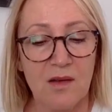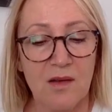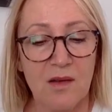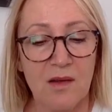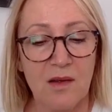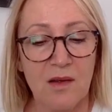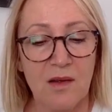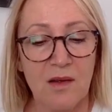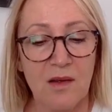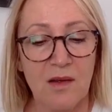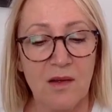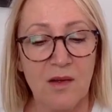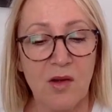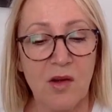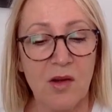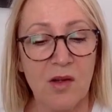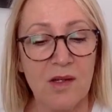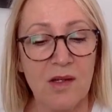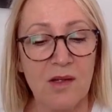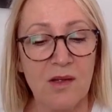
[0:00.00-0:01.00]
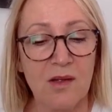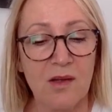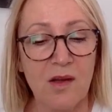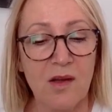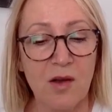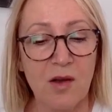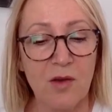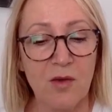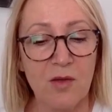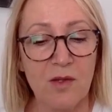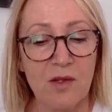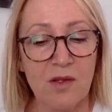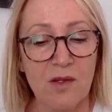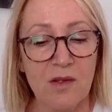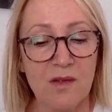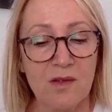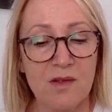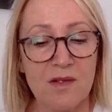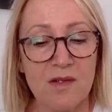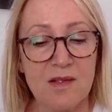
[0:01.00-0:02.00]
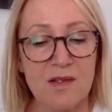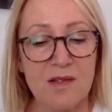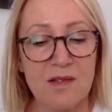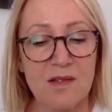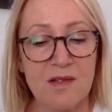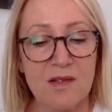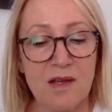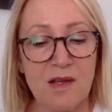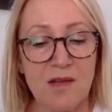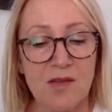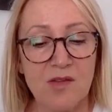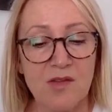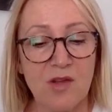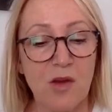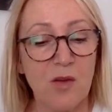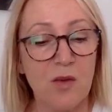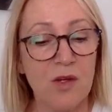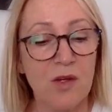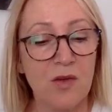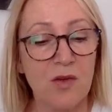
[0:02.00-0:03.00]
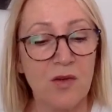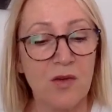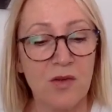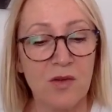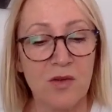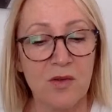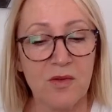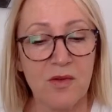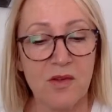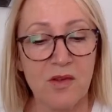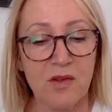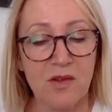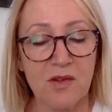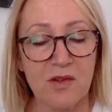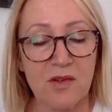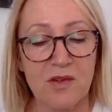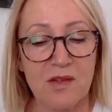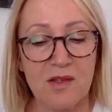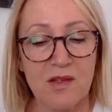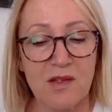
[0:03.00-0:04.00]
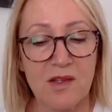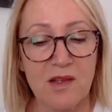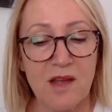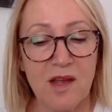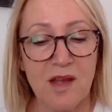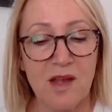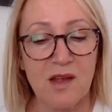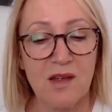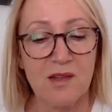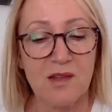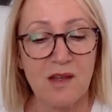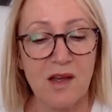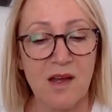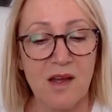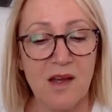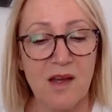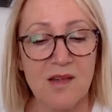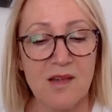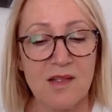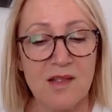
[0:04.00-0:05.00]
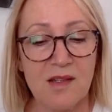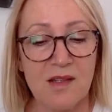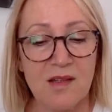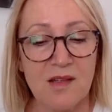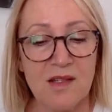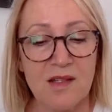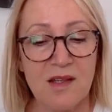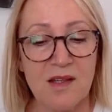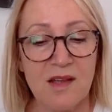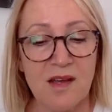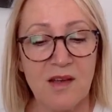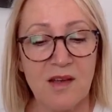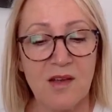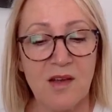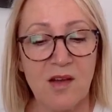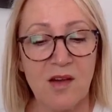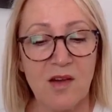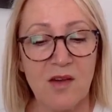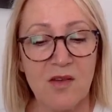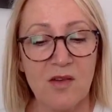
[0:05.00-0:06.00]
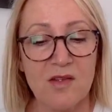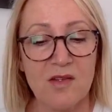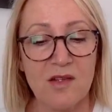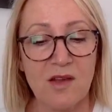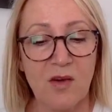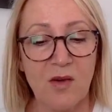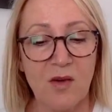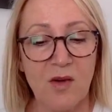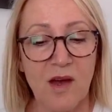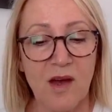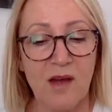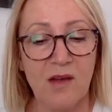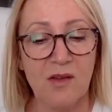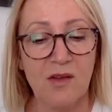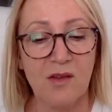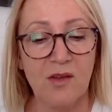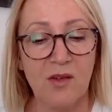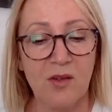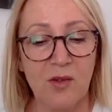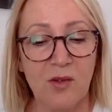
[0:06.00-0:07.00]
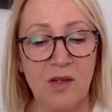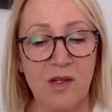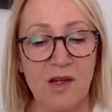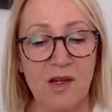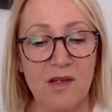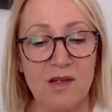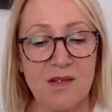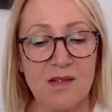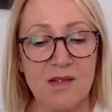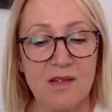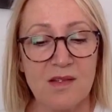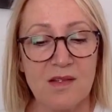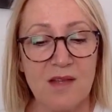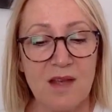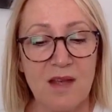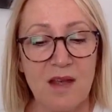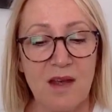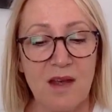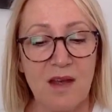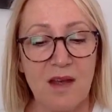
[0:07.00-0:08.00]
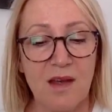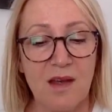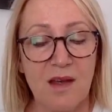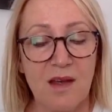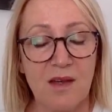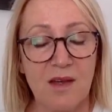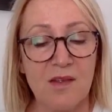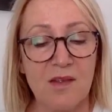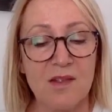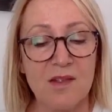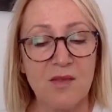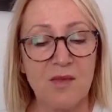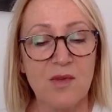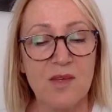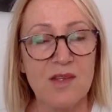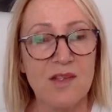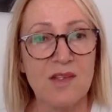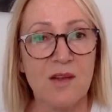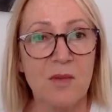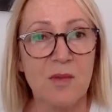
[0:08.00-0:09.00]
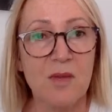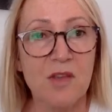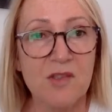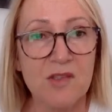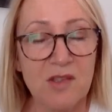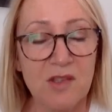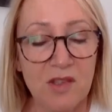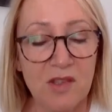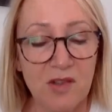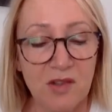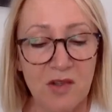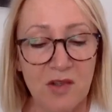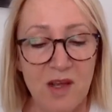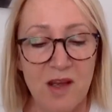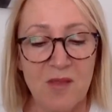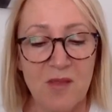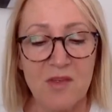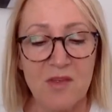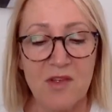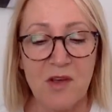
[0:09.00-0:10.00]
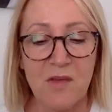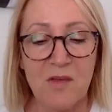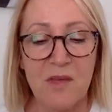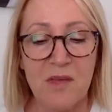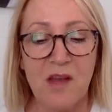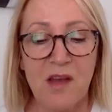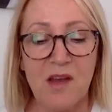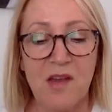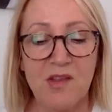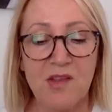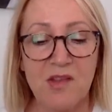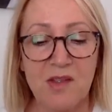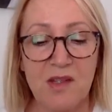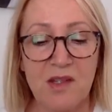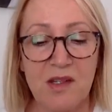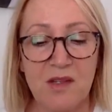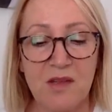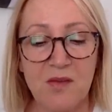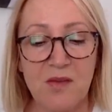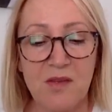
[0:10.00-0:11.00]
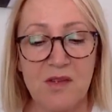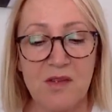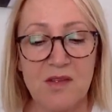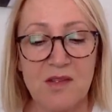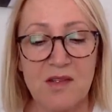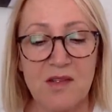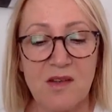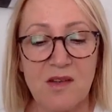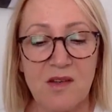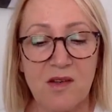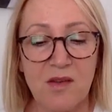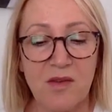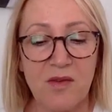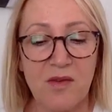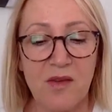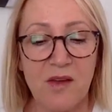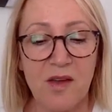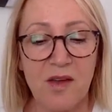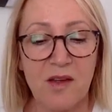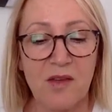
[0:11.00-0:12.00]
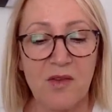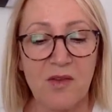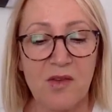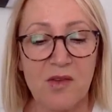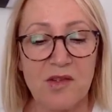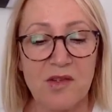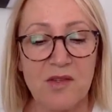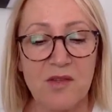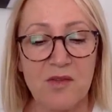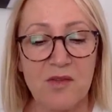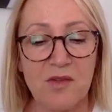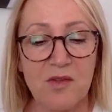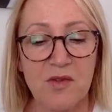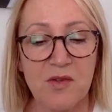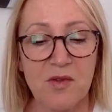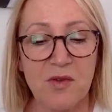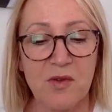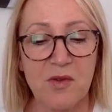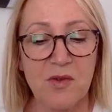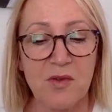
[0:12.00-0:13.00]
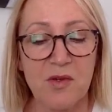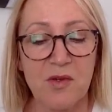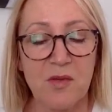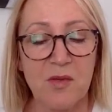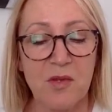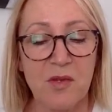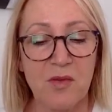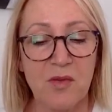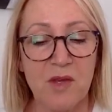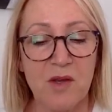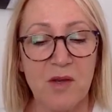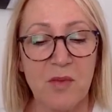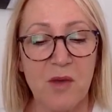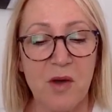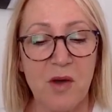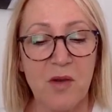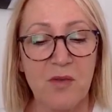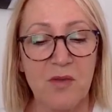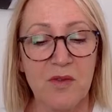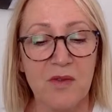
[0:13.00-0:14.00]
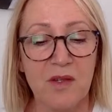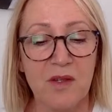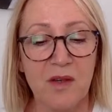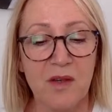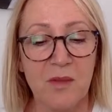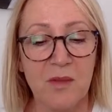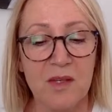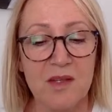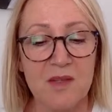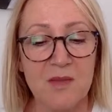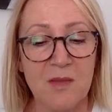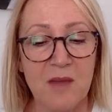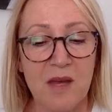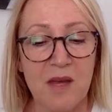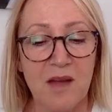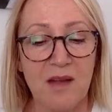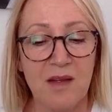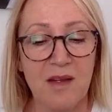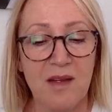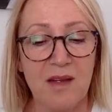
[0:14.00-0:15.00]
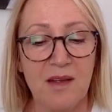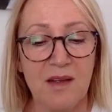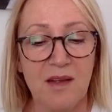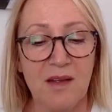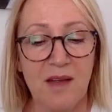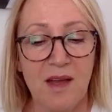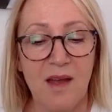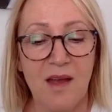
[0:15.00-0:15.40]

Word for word: uh, Colleen Lawrence, Joey Grunewald, Diane Santiago, Sohail Yunas. And there's a reason I'm mentioning your names here. Janine van Schalkwyk, Christopher Doran, Maria Boven, Lamise Bailey,